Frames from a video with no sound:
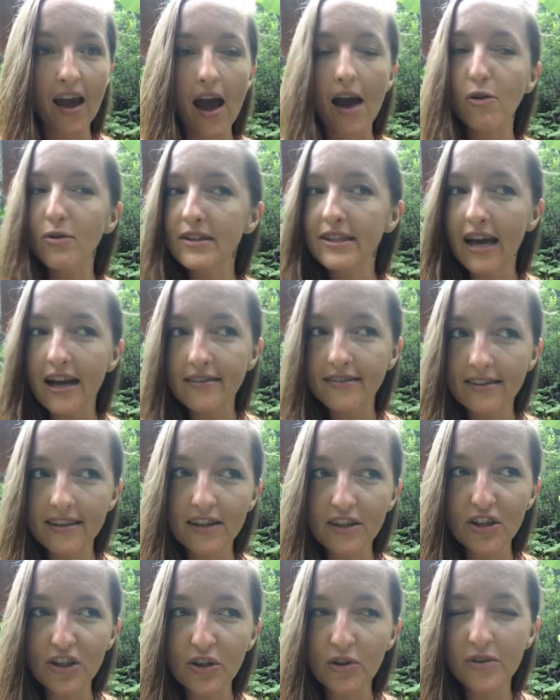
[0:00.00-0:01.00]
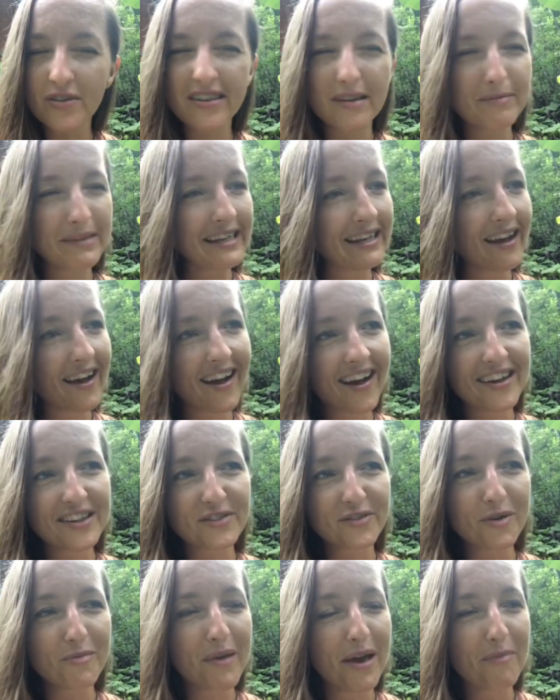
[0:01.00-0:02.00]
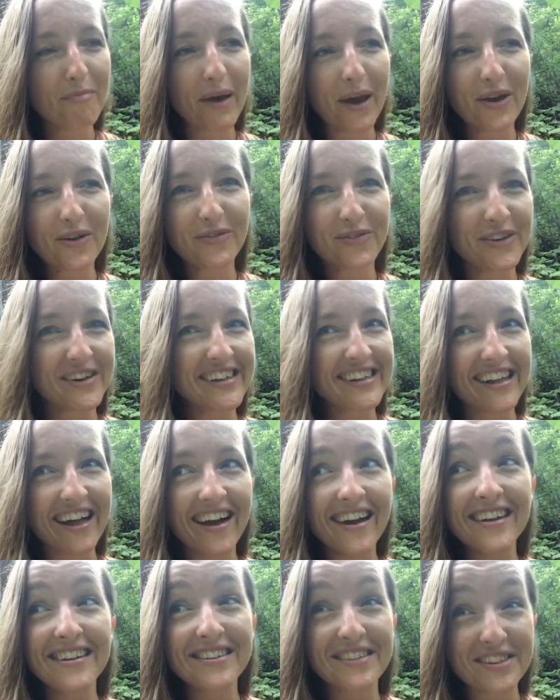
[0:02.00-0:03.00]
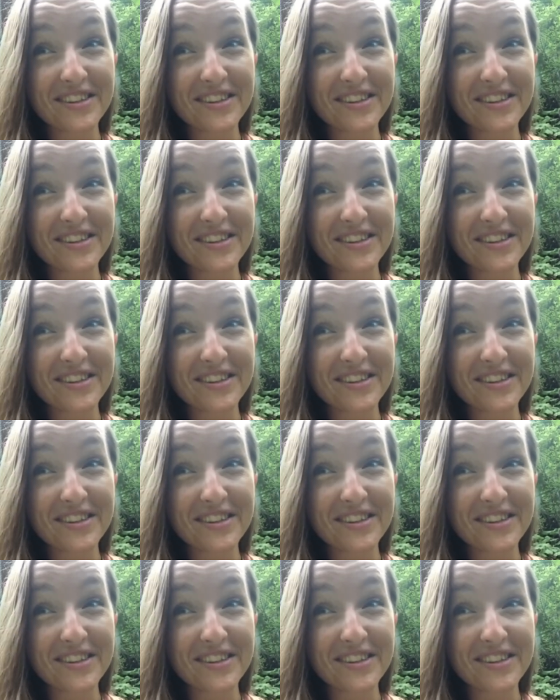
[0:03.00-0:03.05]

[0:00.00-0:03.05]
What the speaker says: I was hesitant too, because I'm like, it's for my paid for clients.